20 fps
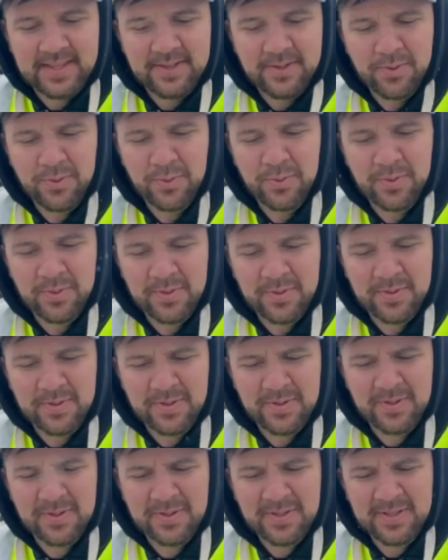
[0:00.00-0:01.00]
Ooh. Hit it
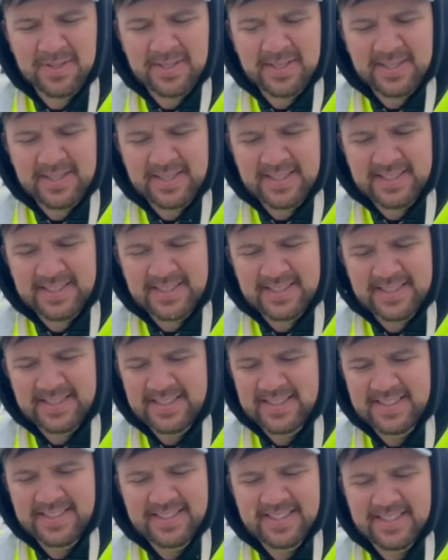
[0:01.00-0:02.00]
like last minute.
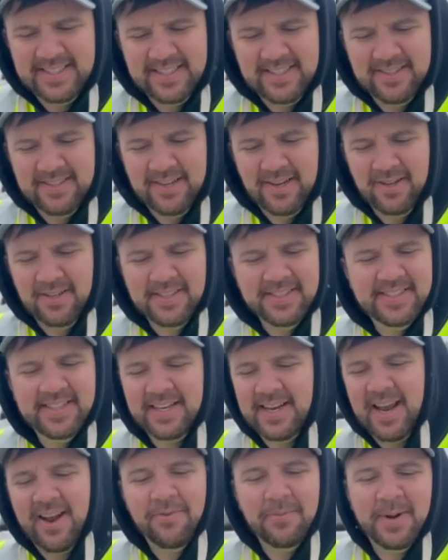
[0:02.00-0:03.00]
No, all of a
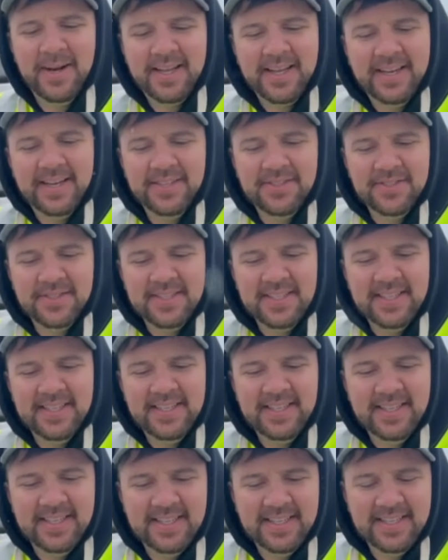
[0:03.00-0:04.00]
sudden everybody got interested.
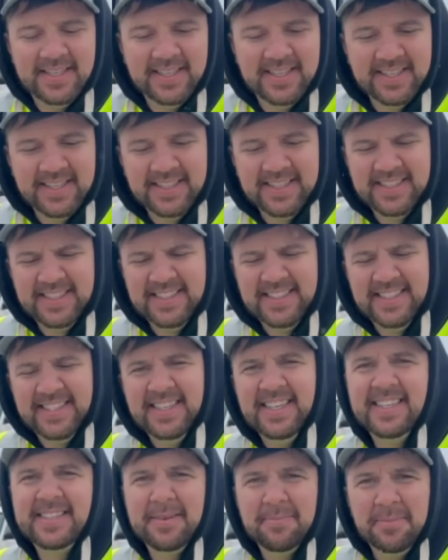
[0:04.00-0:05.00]

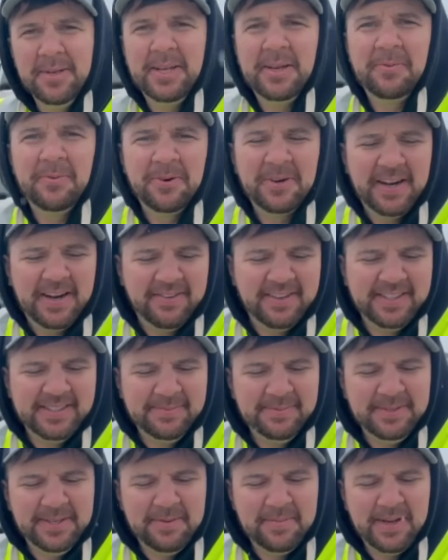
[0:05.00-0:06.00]
It's a bidding war, Ivan. It's
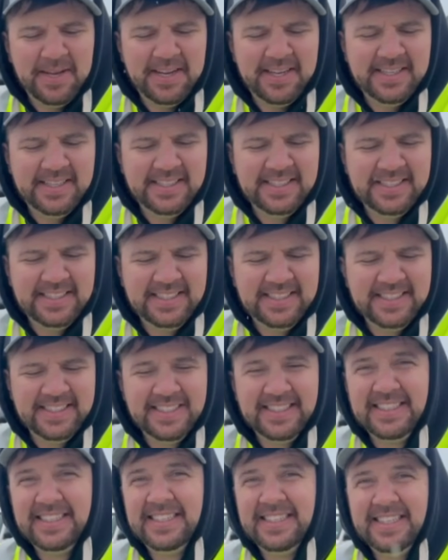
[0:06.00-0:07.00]
pretty bad.
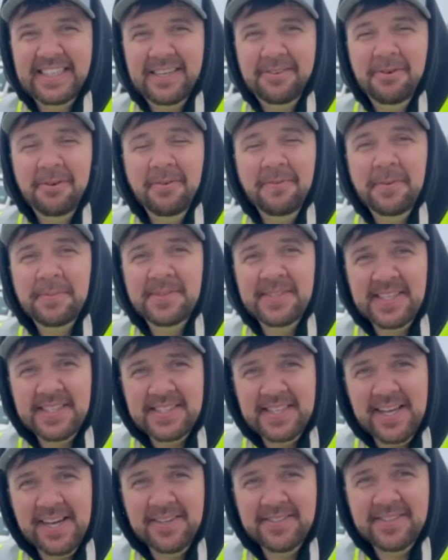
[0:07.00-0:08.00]
We went from
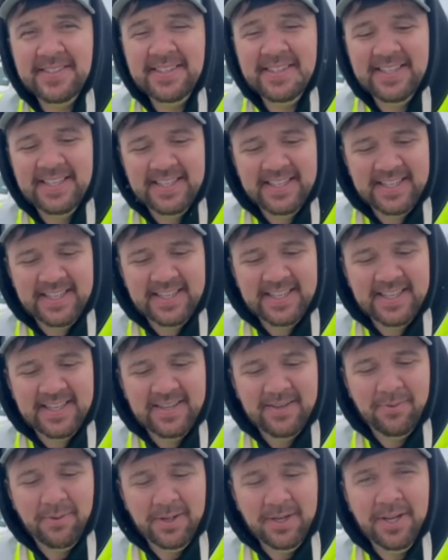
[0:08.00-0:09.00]

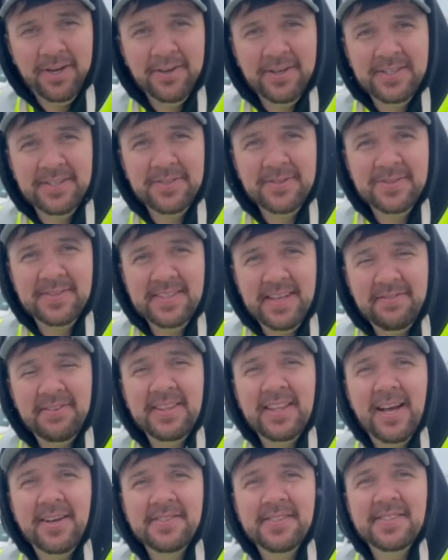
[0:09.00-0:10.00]
6,100 to
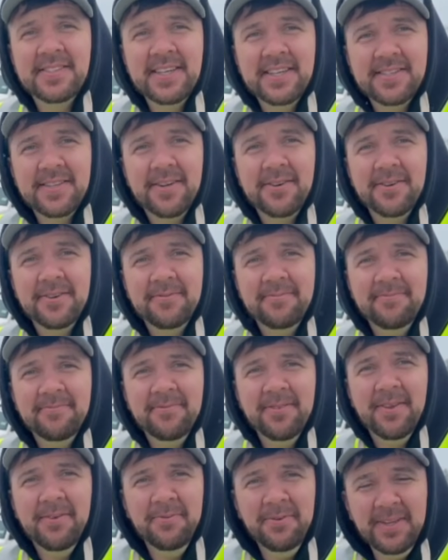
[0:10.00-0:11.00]
7,600
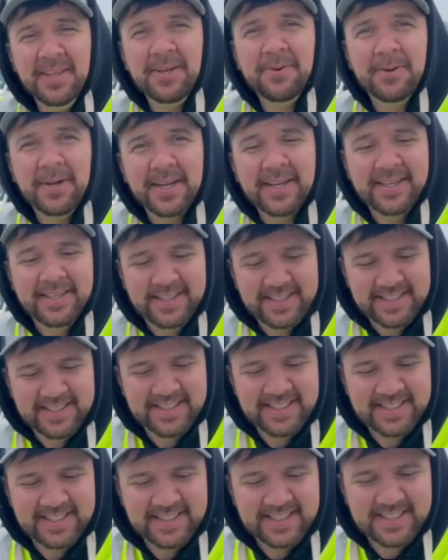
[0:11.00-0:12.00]
really quick.
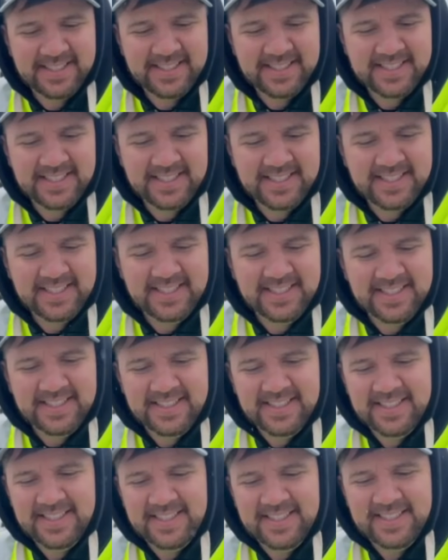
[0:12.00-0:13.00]
Mm. Looks
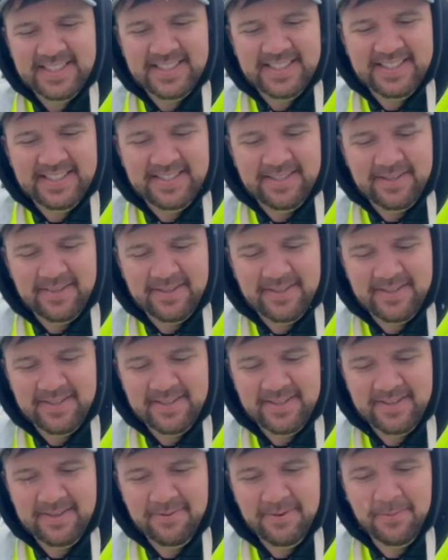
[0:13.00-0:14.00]
like it's snowing in the
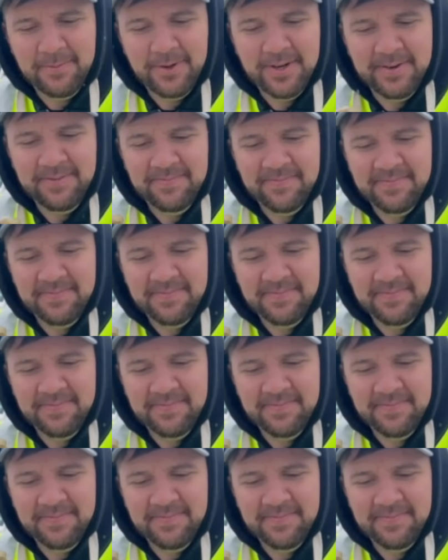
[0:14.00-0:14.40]
background. One more.